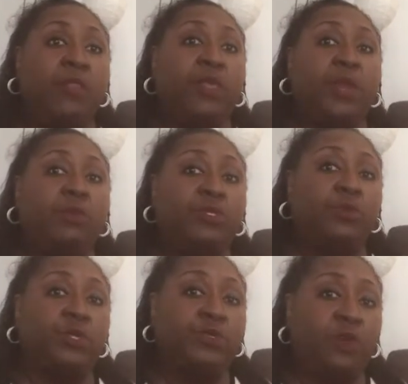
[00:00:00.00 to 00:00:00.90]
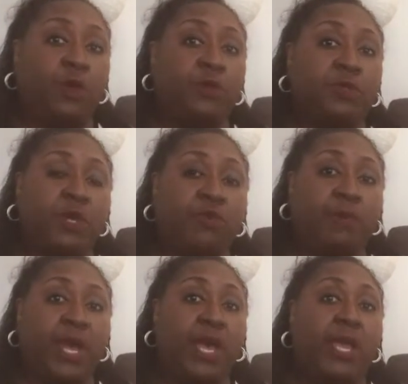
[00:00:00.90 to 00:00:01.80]
that it was a result of
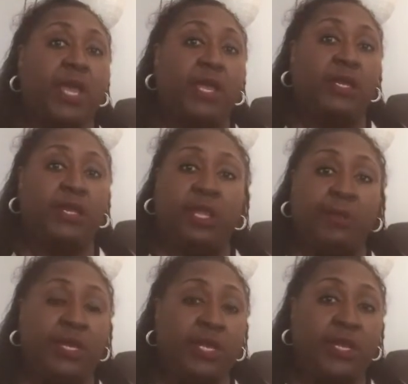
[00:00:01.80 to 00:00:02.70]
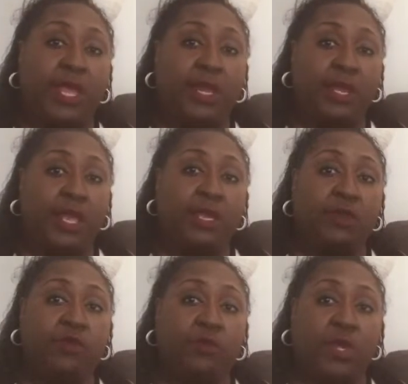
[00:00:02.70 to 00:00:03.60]
my limited and
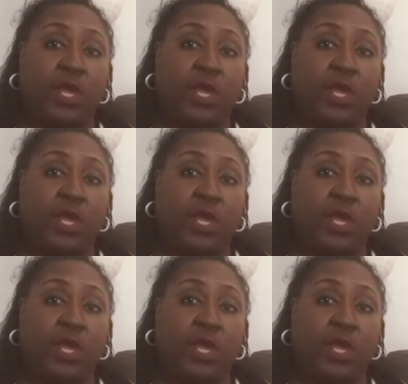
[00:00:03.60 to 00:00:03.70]
negative